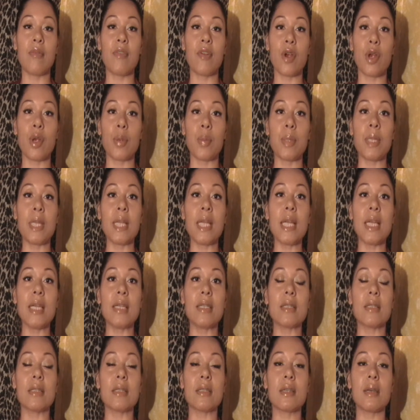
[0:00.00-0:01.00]
very
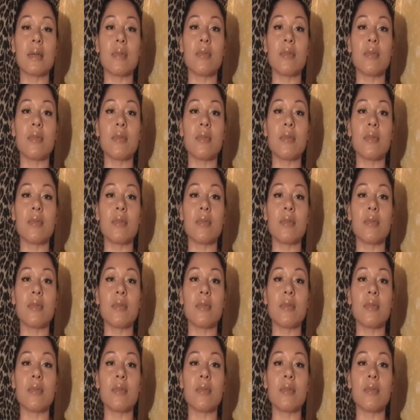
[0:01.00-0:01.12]
pleased.